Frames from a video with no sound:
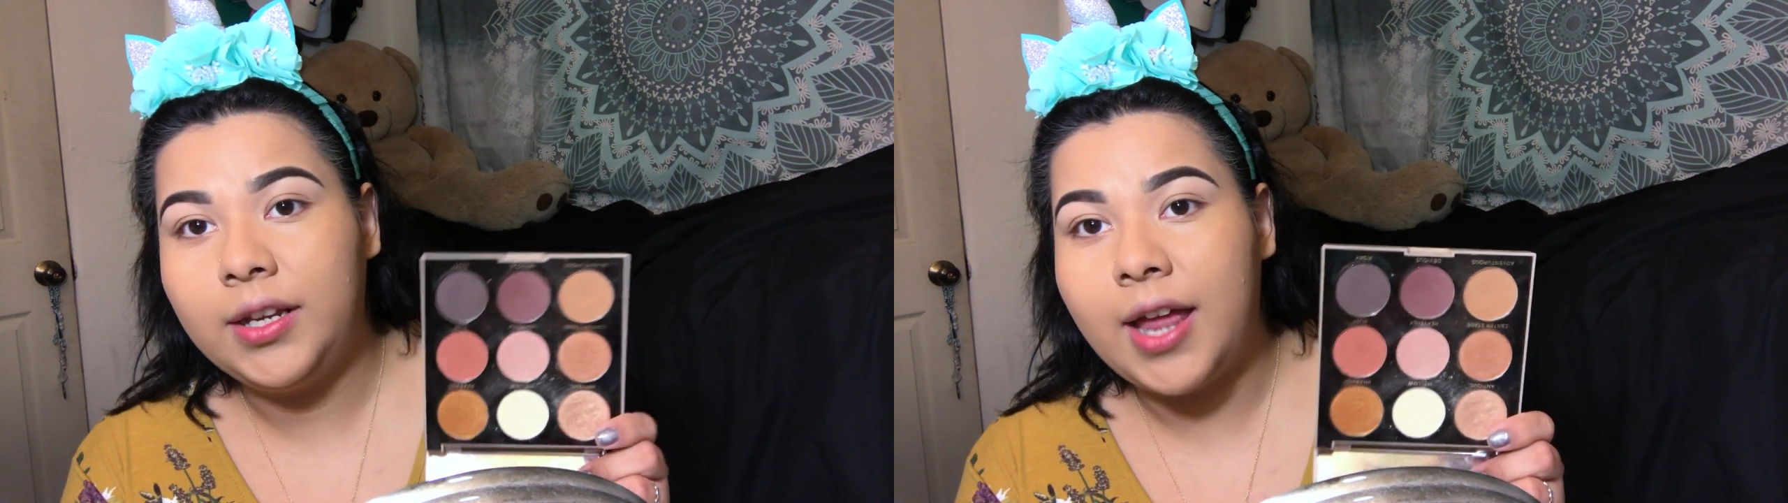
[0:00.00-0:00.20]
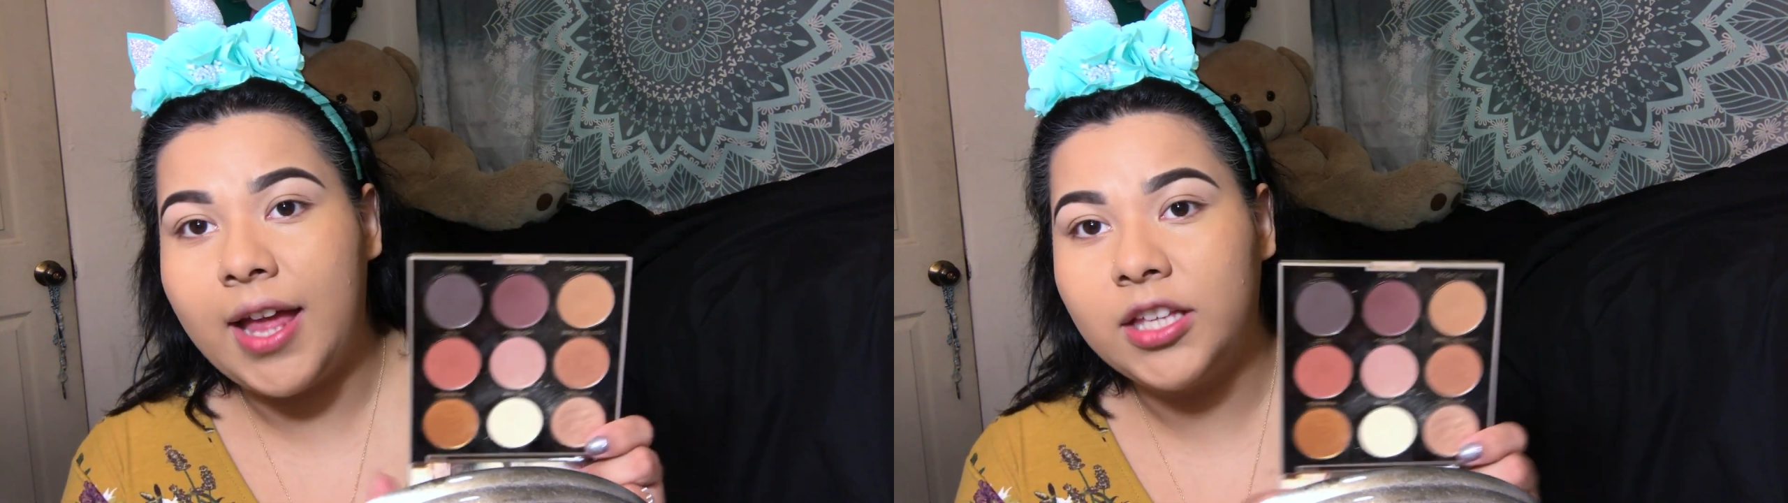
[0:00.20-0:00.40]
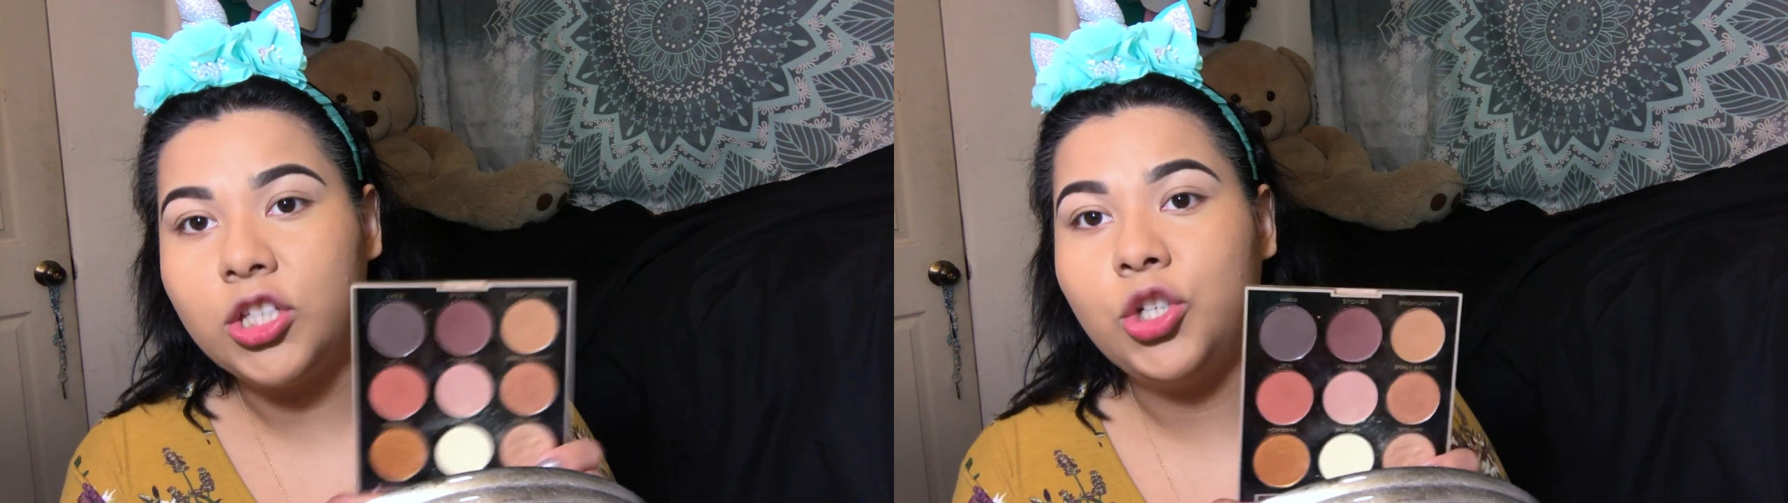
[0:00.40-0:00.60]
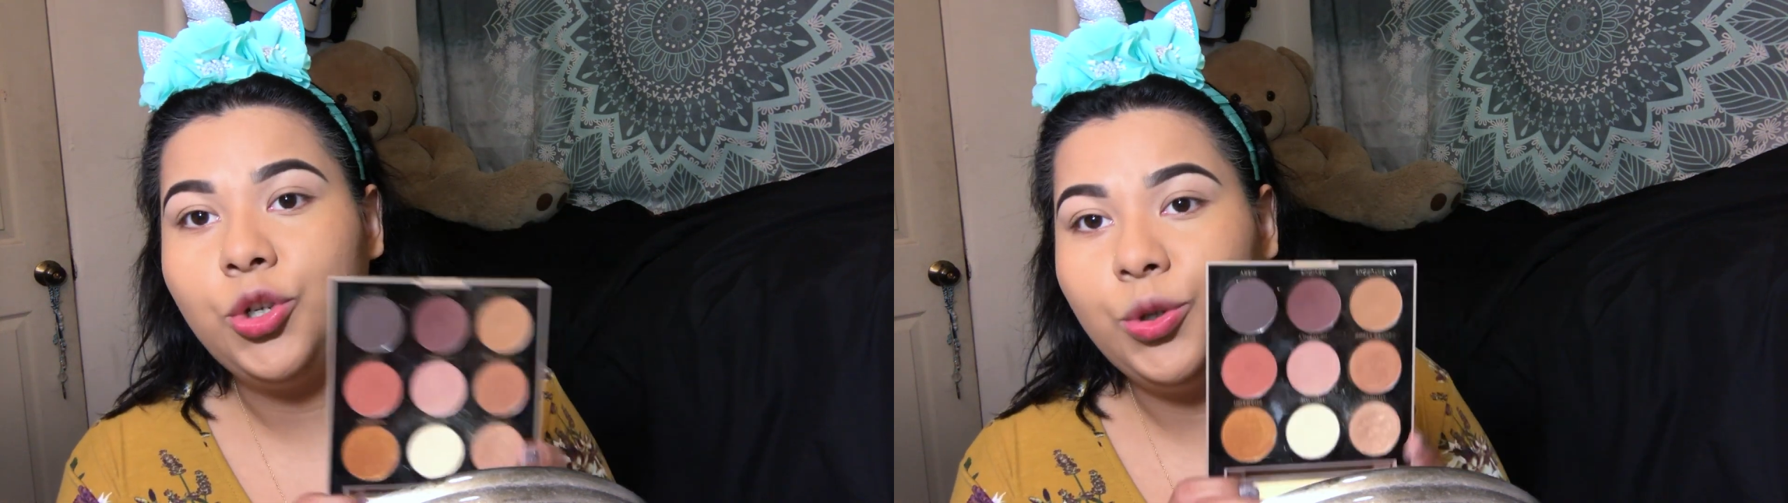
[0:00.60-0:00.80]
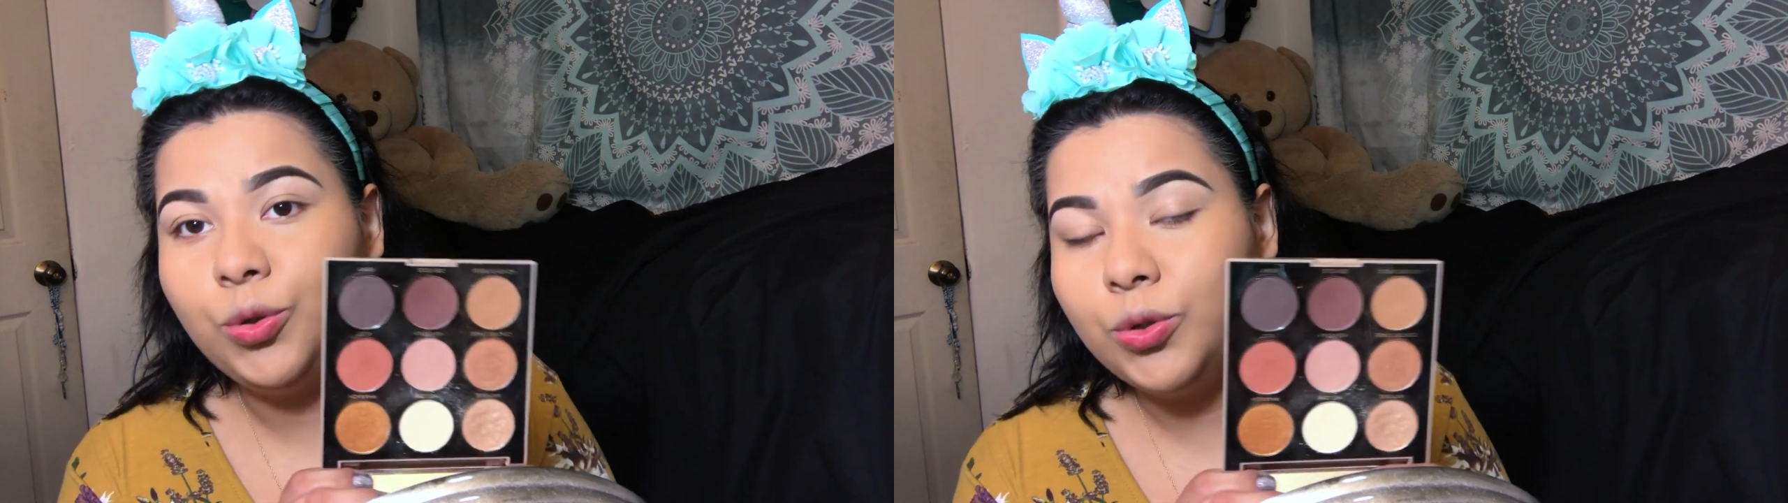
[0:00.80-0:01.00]
nice
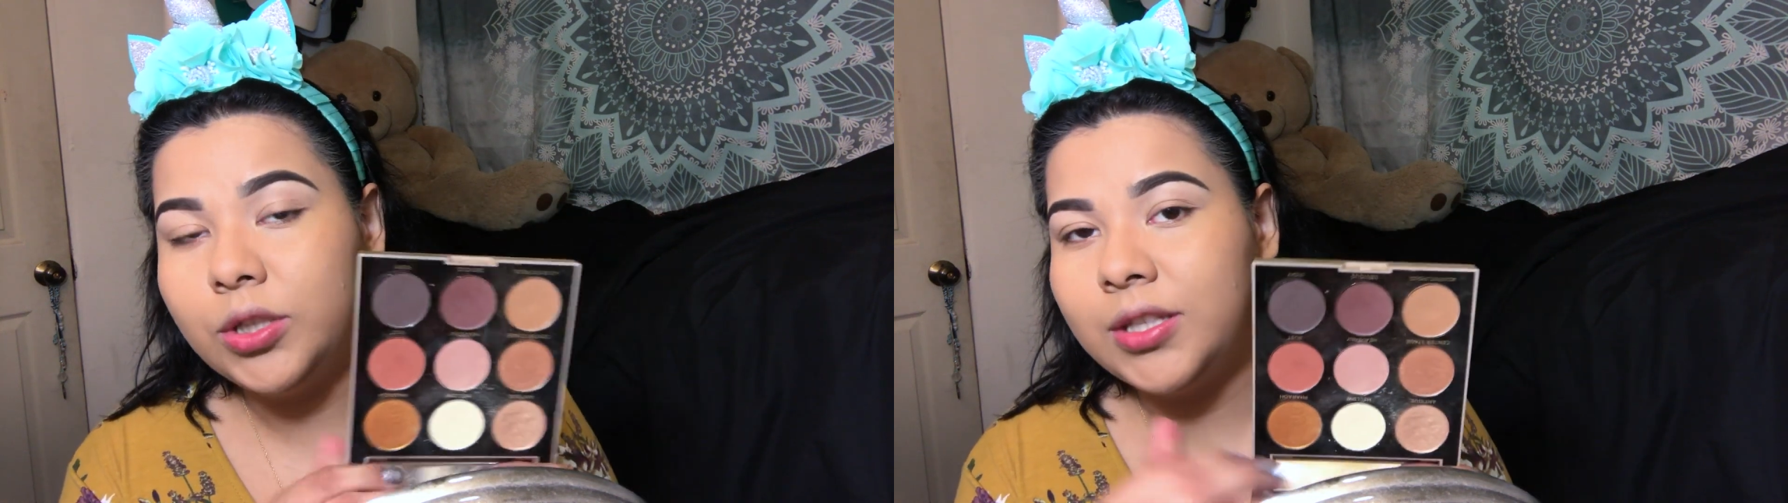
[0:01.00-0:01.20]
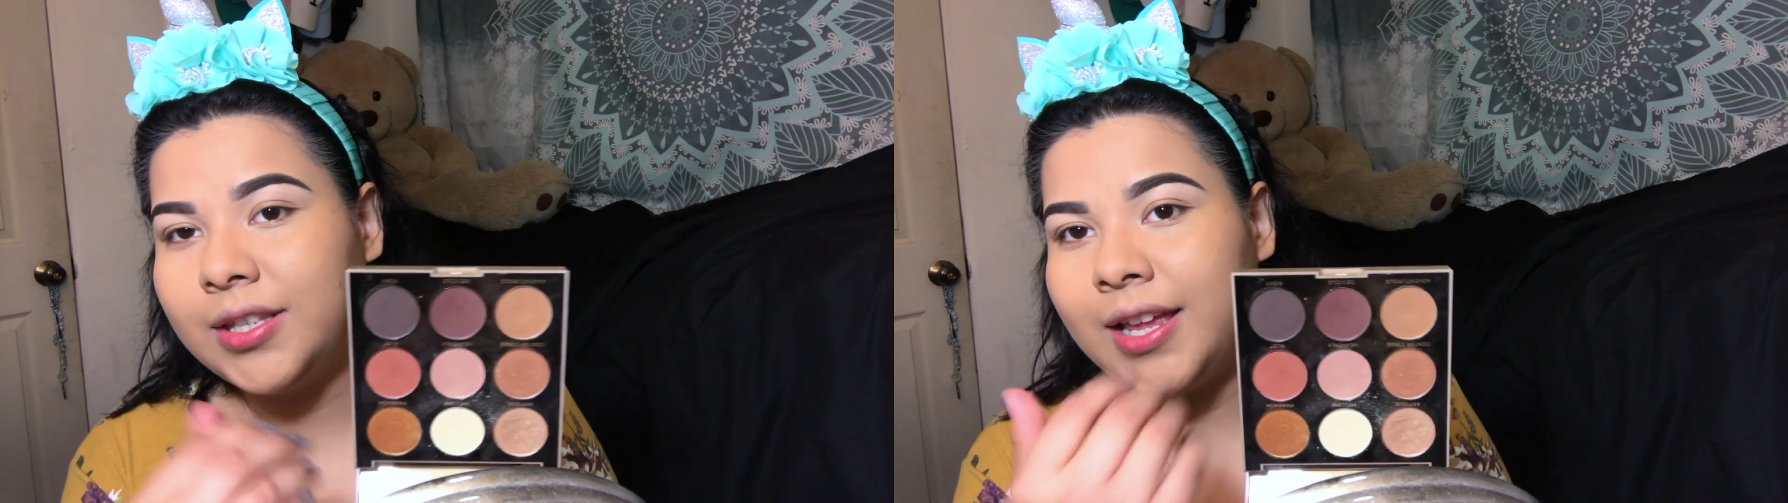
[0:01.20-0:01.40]
nudes